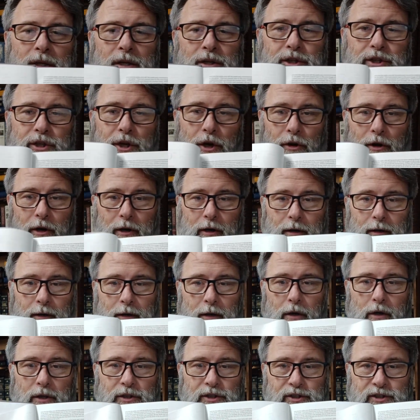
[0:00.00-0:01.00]
your
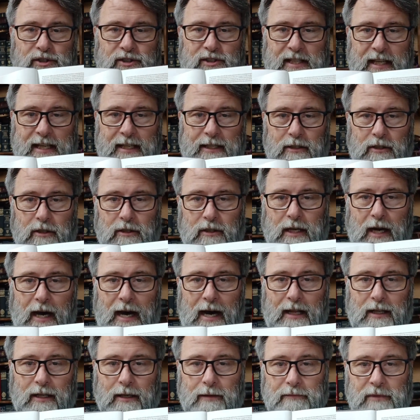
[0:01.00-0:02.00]
single
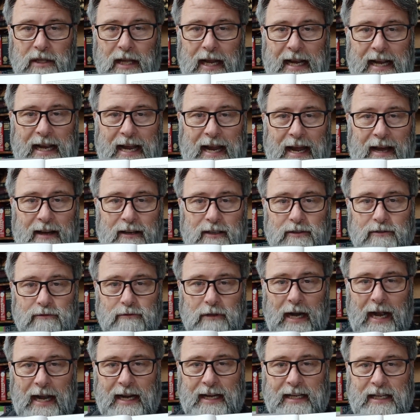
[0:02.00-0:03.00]
column layout
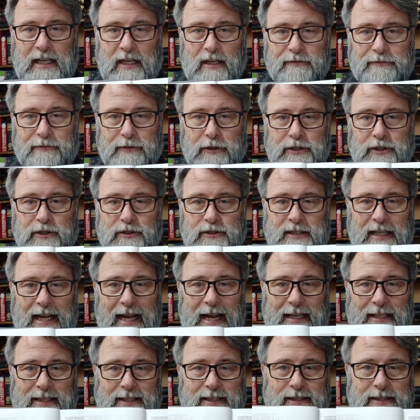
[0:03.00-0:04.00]
right here for your
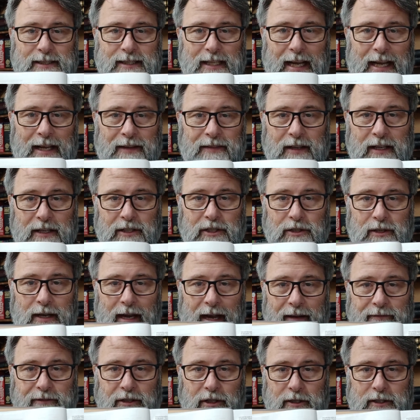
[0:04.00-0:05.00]
text, and then you
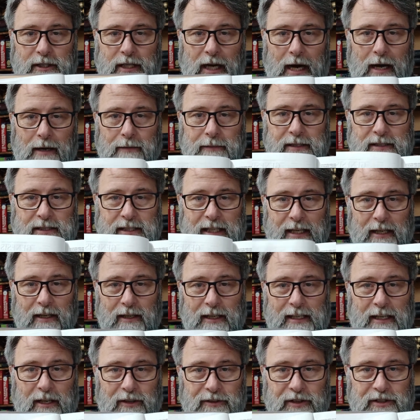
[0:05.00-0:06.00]
have your
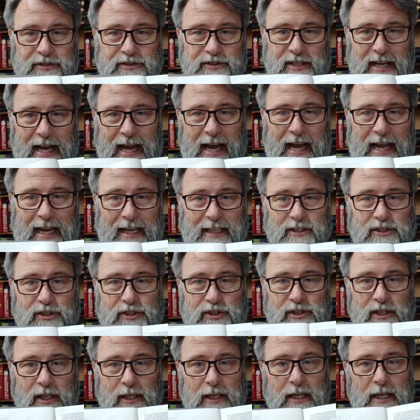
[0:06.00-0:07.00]
commentary on the
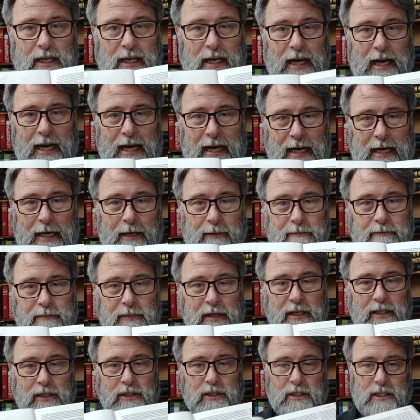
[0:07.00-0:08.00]
sides. You
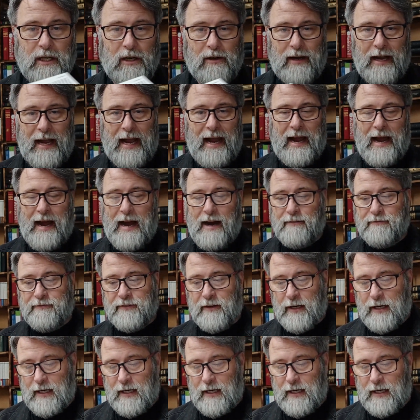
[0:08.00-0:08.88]
don't have,